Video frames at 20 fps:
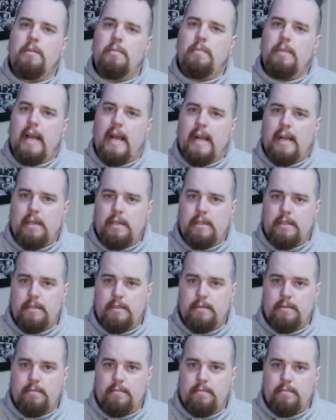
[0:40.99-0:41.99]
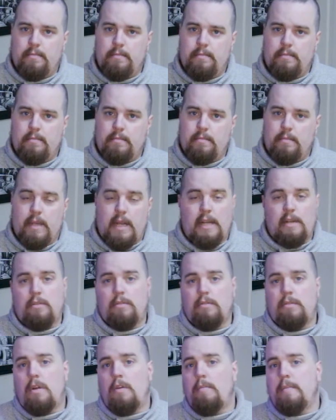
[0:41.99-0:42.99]
Black. I don't
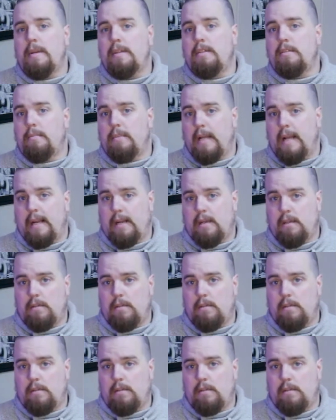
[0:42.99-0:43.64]
know Mr. Black.